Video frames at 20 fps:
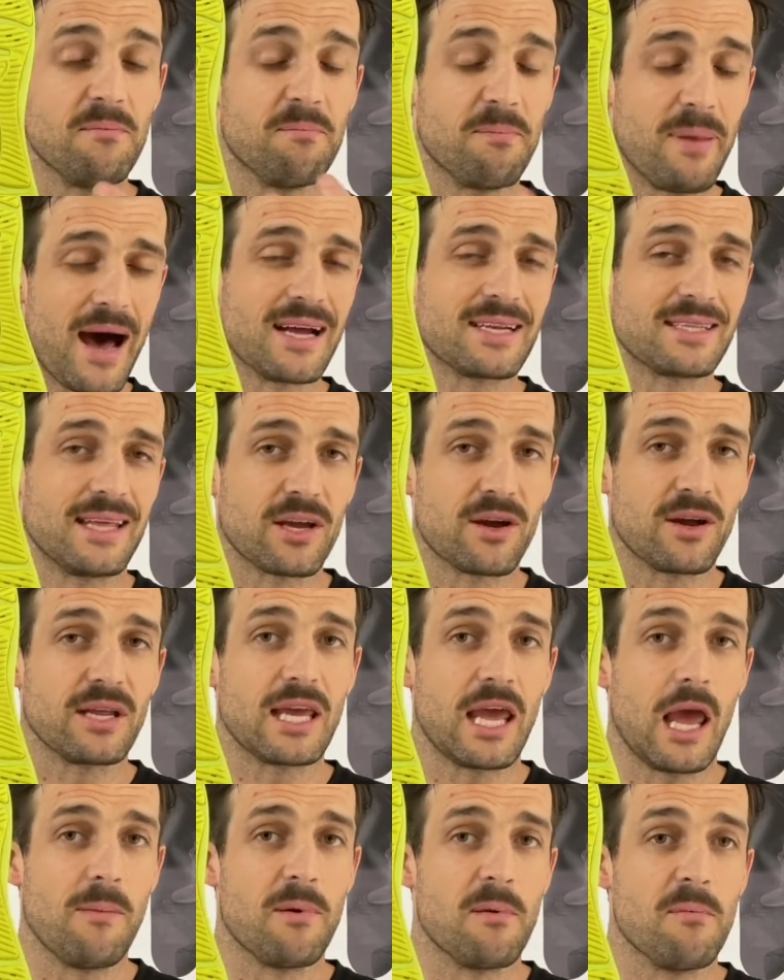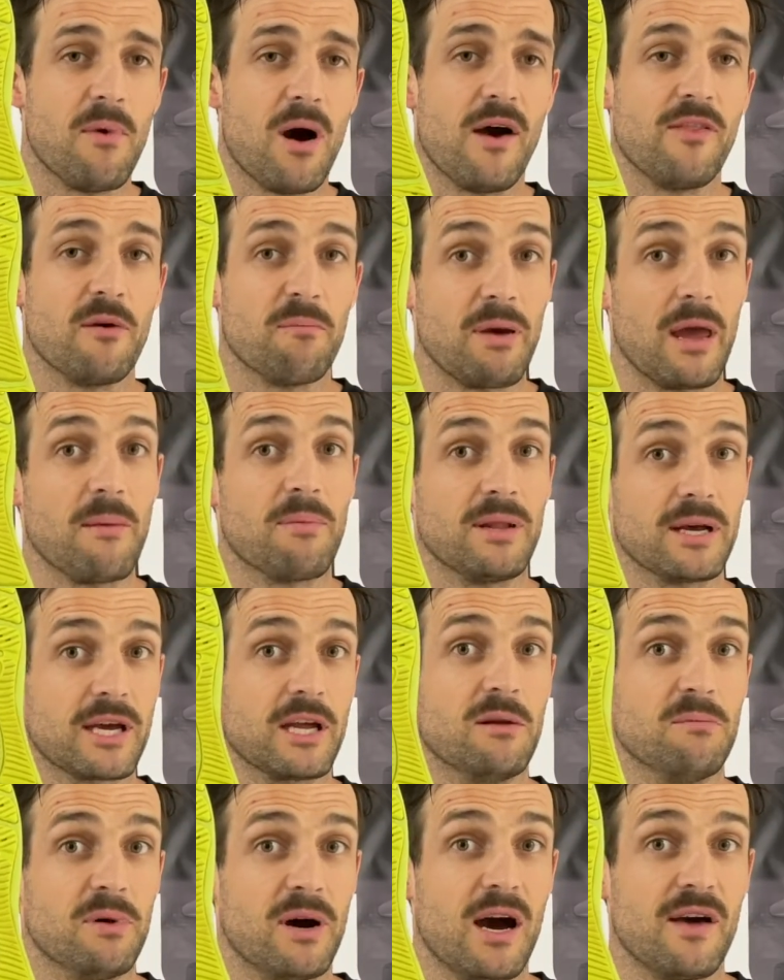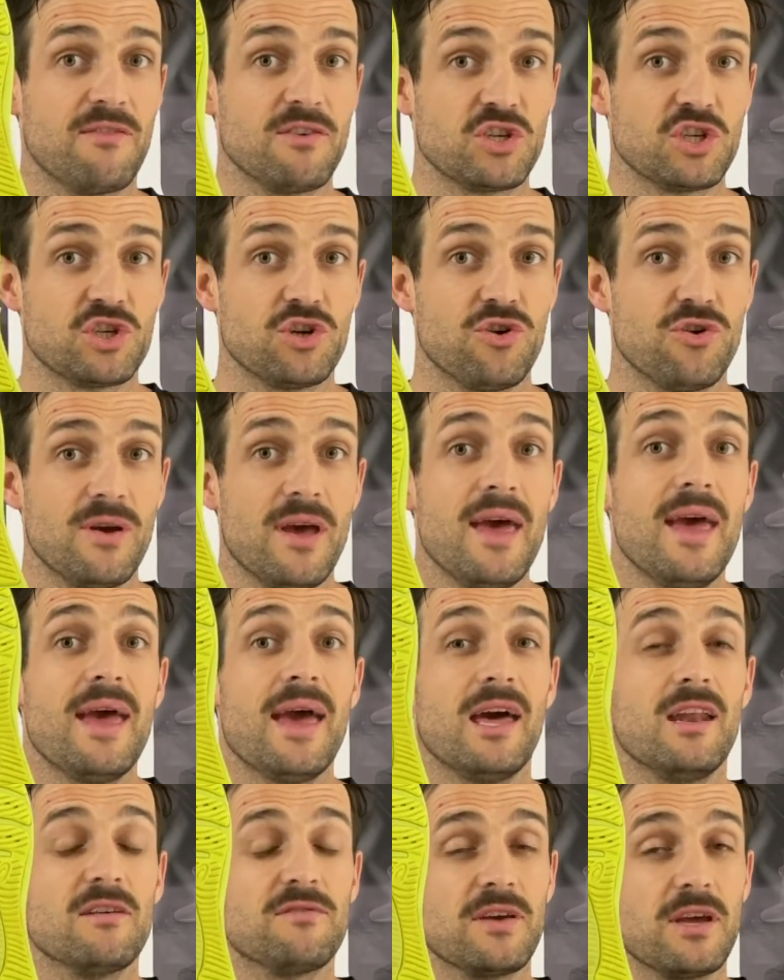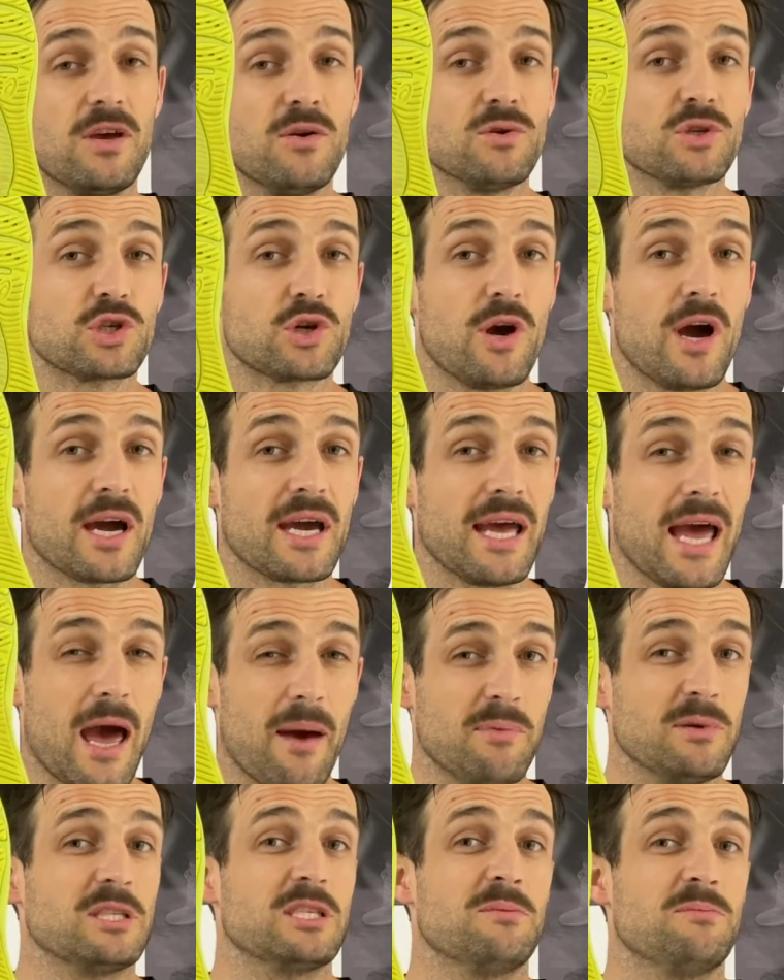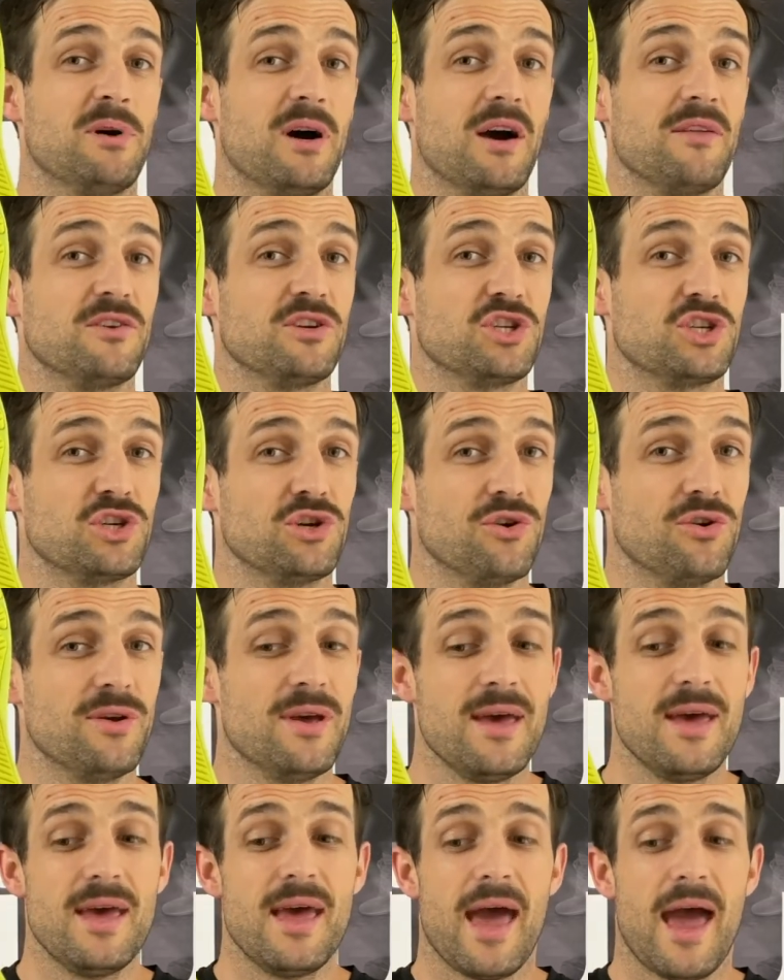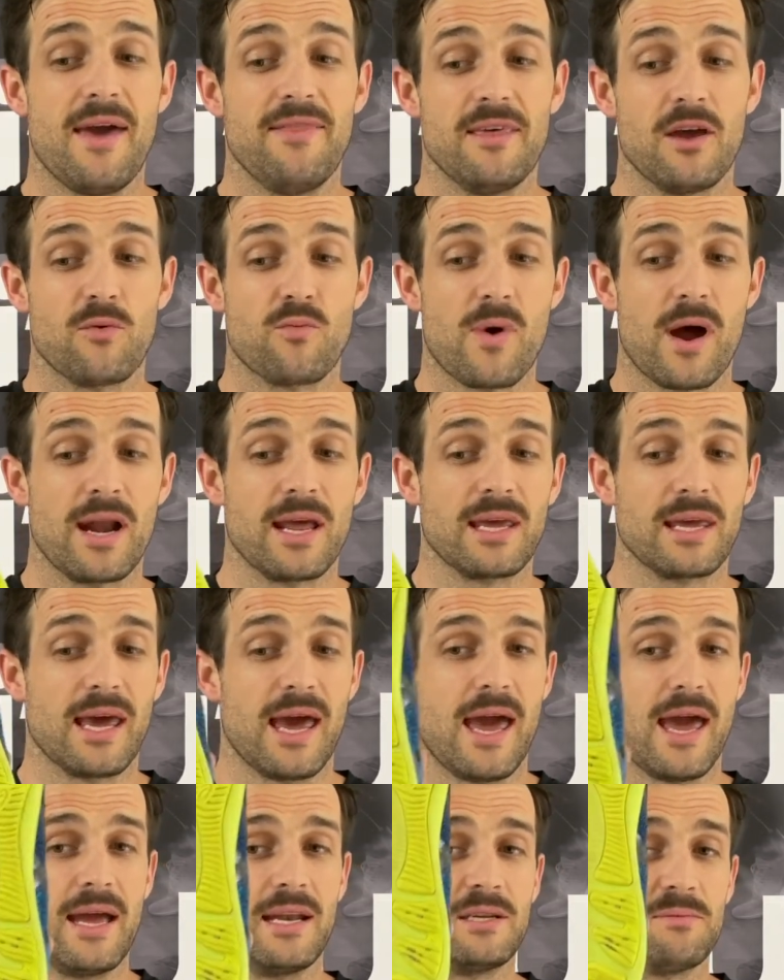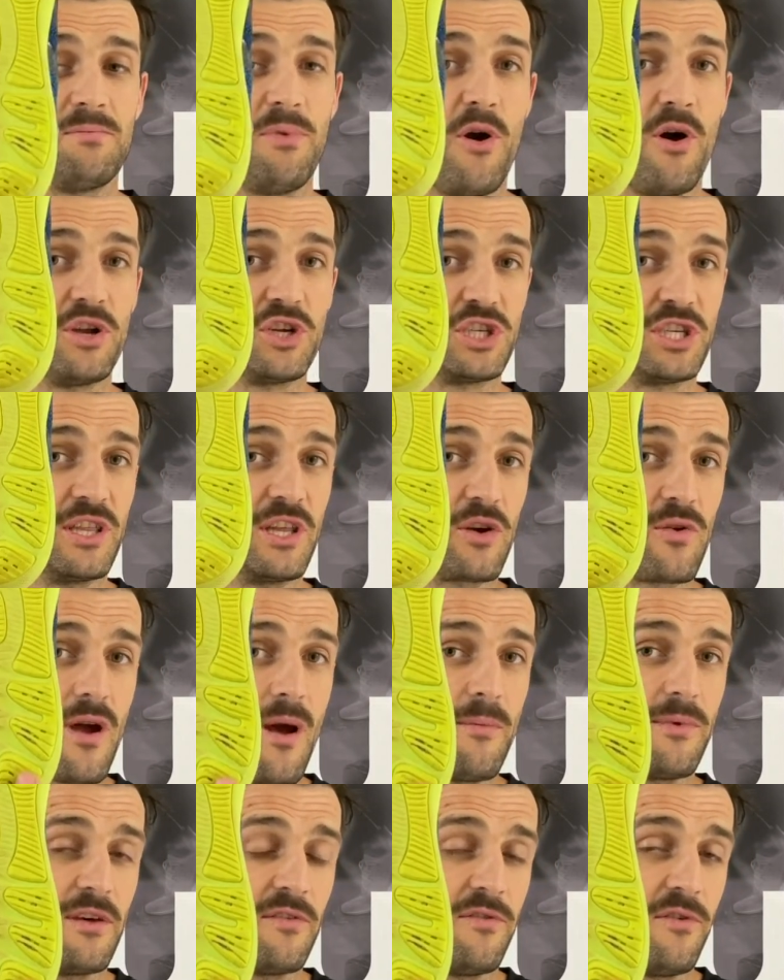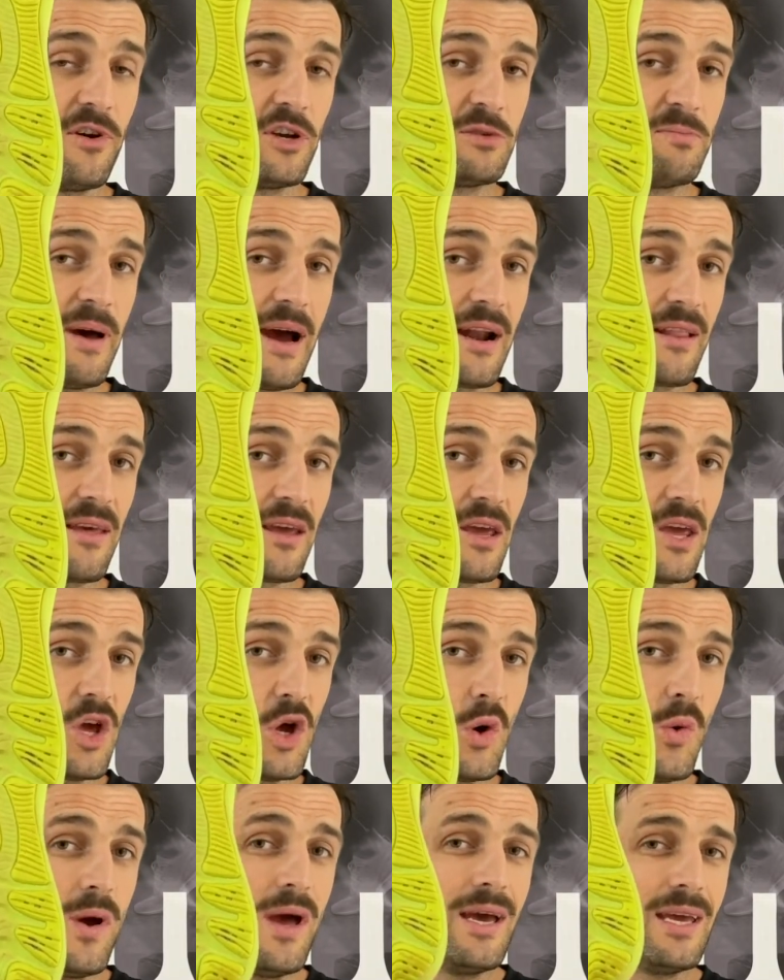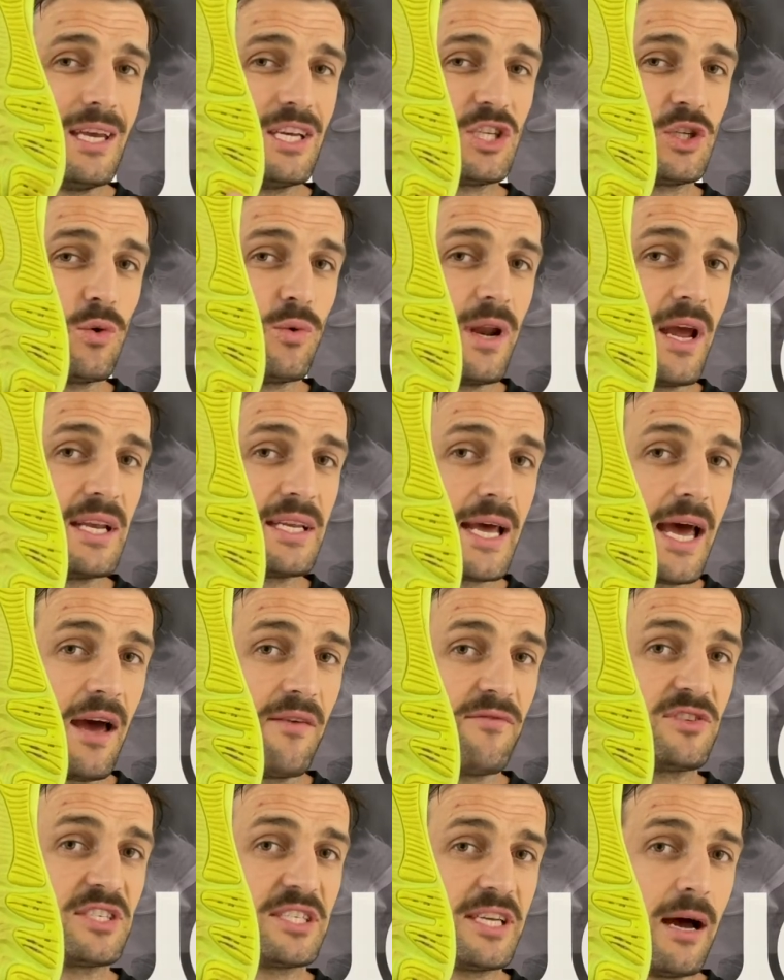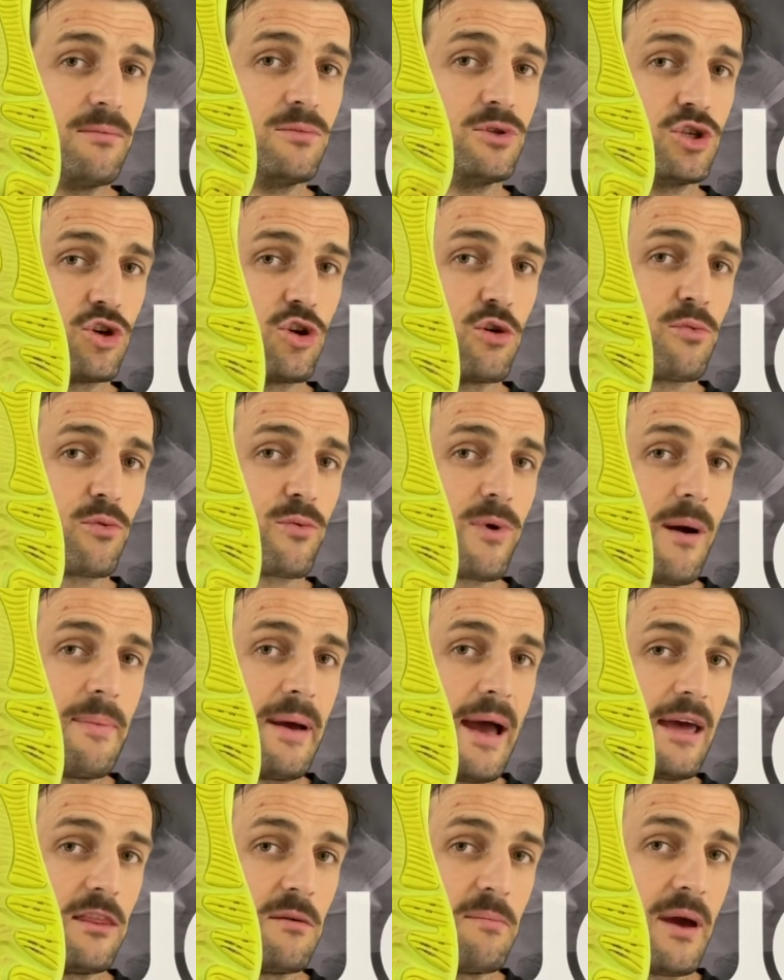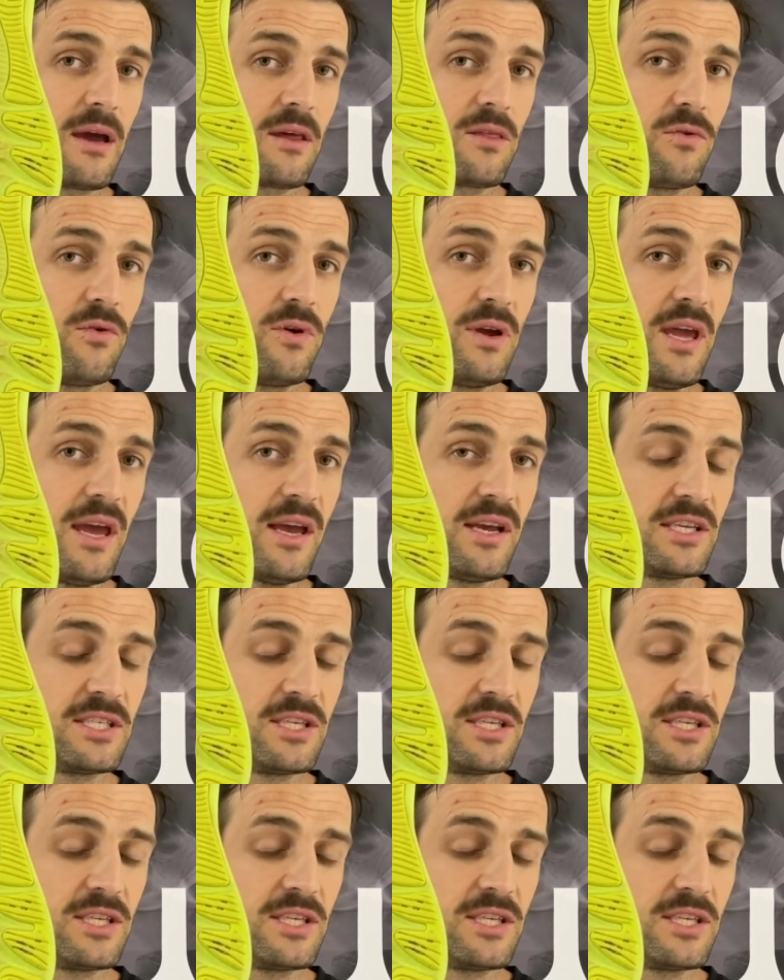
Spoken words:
but they've got to keep in mind that people are going to buy this shoe, and if a heel striker happens to buy this shoe and they're running and purchasing the ground with the first part of their heel, you still need to have some durable rubber at the back through here.